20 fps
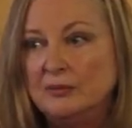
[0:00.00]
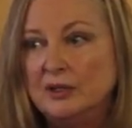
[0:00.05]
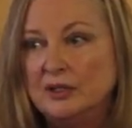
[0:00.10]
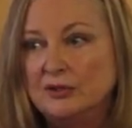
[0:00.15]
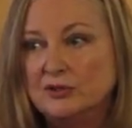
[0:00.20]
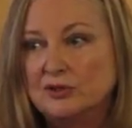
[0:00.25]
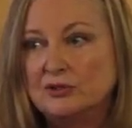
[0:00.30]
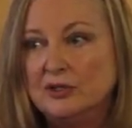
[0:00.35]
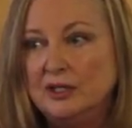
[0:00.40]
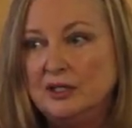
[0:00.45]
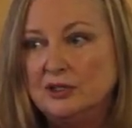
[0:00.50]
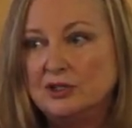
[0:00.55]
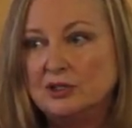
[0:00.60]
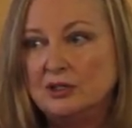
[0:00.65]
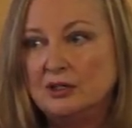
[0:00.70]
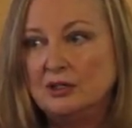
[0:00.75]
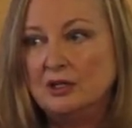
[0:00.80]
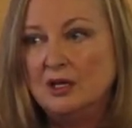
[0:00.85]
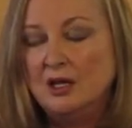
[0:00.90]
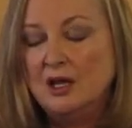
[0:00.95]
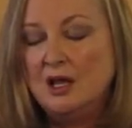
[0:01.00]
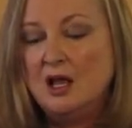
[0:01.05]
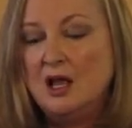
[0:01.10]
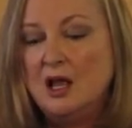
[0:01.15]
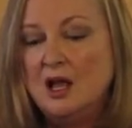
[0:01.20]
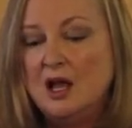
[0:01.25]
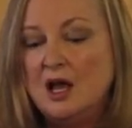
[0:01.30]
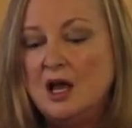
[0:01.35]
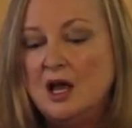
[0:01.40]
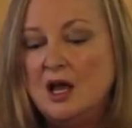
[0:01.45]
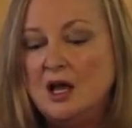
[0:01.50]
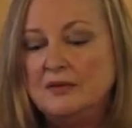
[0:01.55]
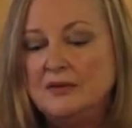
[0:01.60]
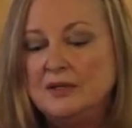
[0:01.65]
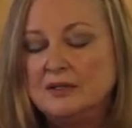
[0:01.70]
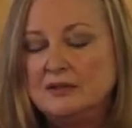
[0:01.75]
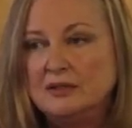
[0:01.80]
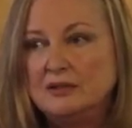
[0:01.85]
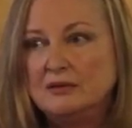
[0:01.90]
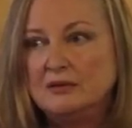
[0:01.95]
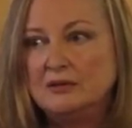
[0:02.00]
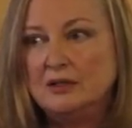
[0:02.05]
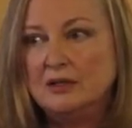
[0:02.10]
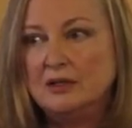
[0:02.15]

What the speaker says: administration. And this